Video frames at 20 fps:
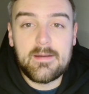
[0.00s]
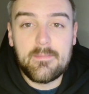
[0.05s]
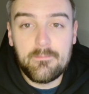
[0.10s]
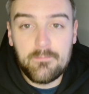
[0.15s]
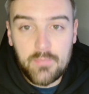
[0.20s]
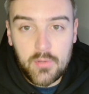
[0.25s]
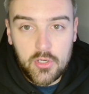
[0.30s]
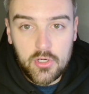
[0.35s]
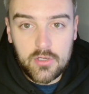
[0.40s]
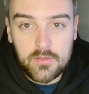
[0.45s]

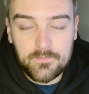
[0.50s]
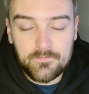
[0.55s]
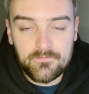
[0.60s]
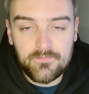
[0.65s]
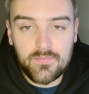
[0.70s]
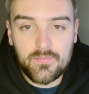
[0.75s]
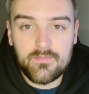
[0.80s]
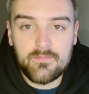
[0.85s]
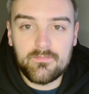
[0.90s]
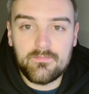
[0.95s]
But
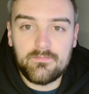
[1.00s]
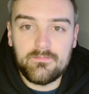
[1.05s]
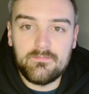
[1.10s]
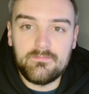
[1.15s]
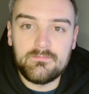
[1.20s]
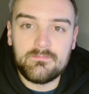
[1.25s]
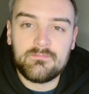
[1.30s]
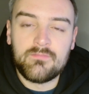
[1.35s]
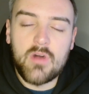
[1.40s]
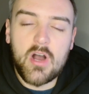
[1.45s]

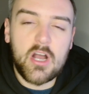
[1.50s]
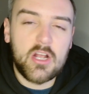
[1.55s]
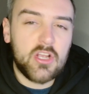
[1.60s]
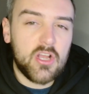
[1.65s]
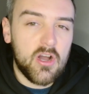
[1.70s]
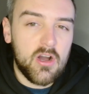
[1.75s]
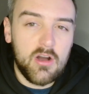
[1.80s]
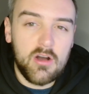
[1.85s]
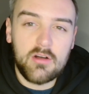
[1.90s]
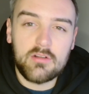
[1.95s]
I
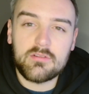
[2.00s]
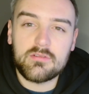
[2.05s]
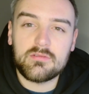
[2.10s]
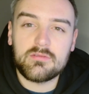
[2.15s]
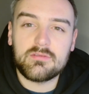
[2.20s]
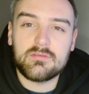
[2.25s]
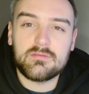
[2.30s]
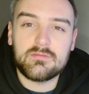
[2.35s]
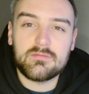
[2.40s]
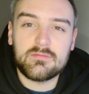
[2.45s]
can't
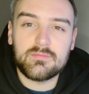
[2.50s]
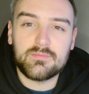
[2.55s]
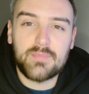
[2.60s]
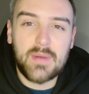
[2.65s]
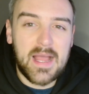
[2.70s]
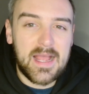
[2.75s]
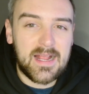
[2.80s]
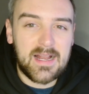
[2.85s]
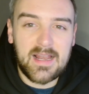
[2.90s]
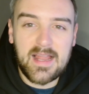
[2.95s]

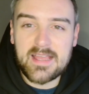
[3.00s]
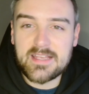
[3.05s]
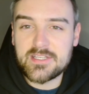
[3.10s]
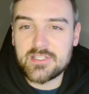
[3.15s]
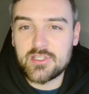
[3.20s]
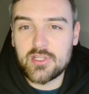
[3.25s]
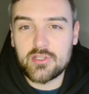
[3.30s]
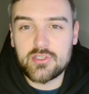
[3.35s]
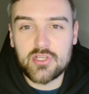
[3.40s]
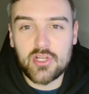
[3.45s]
back
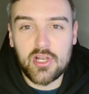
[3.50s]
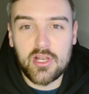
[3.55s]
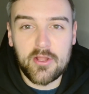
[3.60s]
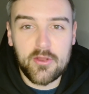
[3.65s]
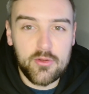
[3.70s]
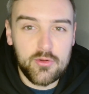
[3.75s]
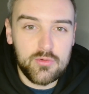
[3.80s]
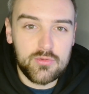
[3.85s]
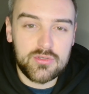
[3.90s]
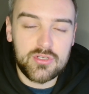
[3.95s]
Leicester to
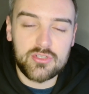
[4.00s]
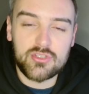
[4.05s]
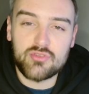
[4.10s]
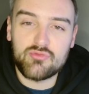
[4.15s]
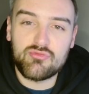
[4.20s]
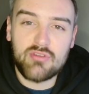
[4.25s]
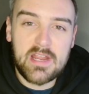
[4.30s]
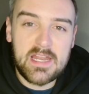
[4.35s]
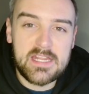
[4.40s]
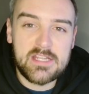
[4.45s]
lose. I
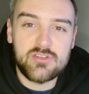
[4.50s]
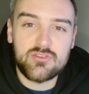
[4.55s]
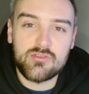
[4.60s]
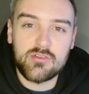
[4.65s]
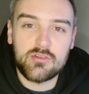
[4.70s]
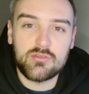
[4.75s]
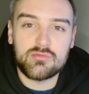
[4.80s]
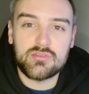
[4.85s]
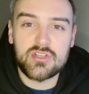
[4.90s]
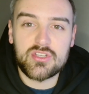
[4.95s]
just really
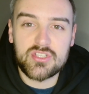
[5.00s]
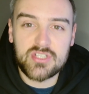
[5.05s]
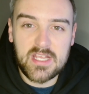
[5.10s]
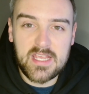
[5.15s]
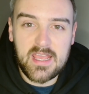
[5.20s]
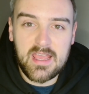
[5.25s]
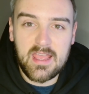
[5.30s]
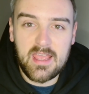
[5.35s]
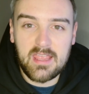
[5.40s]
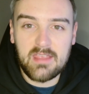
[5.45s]
struggle to
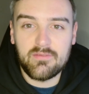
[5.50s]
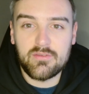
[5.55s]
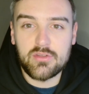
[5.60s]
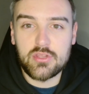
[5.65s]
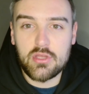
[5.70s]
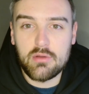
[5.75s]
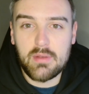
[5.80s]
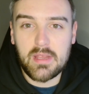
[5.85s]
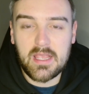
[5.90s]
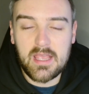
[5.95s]
see it, even
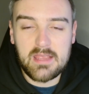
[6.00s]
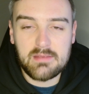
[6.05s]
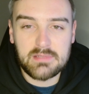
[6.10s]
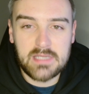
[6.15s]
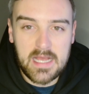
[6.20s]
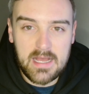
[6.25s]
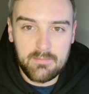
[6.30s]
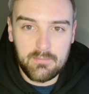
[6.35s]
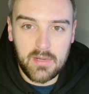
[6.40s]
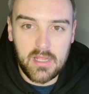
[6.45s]
though it keeps
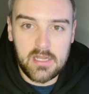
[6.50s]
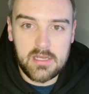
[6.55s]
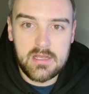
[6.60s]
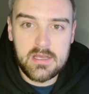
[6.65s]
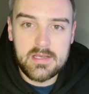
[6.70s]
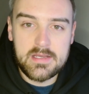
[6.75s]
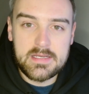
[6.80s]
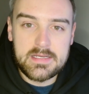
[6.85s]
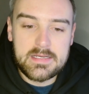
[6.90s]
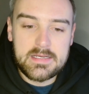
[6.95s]
happening.
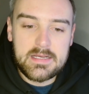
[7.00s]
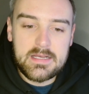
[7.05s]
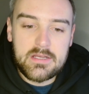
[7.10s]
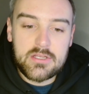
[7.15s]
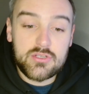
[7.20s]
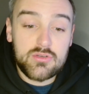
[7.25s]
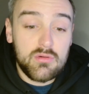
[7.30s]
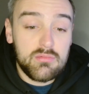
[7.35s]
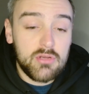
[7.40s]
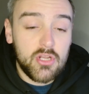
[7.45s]

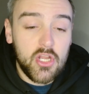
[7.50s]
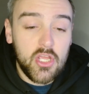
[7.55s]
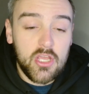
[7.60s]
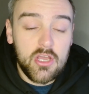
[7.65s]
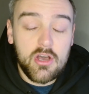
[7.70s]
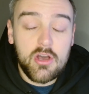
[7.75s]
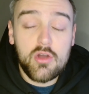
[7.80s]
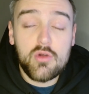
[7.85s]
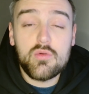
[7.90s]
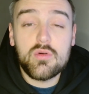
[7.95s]
So I'm going to
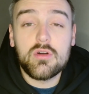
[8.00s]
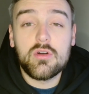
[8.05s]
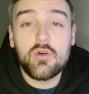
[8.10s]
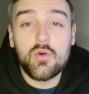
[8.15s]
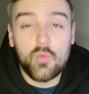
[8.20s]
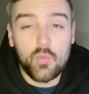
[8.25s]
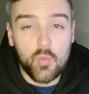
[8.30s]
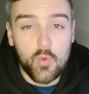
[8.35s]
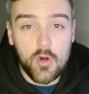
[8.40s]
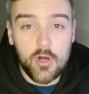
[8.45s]
go
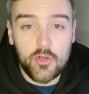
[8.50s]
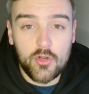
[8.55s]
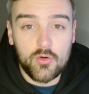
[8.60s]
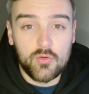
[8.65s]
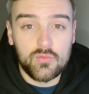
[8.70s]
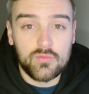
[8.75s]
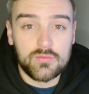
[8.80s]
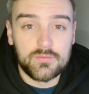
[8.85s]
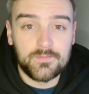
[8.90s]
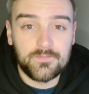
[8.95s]
1-1.